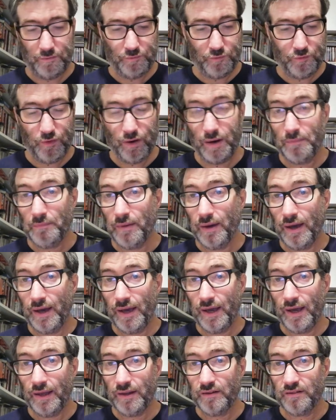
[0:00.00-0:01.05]
from
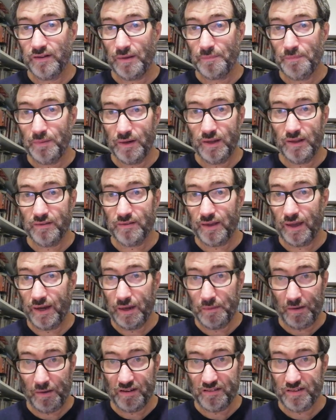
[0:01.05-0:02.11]
a Japanese
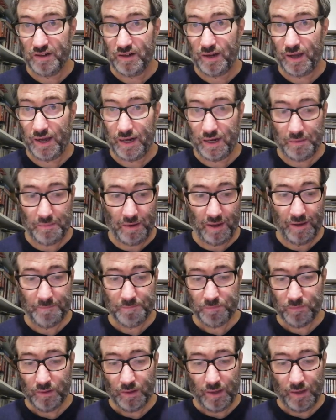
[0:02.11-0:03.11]
animation, anime,